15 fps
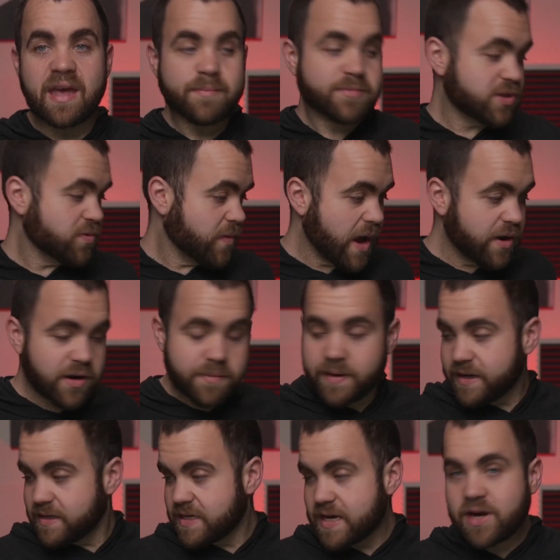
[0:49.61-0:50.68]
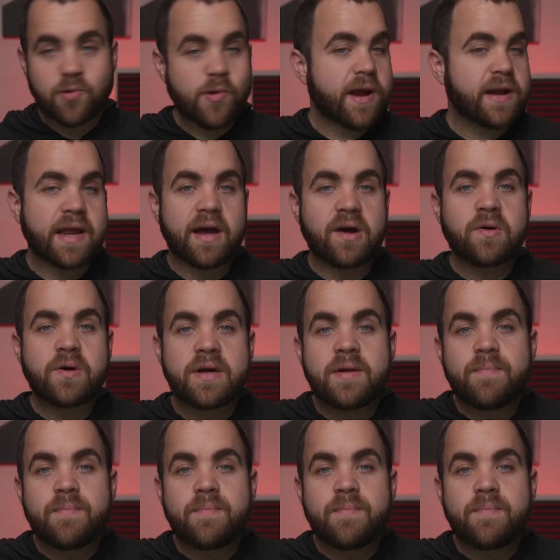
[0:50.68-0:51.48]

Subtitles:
I'm surrounded by tech right now,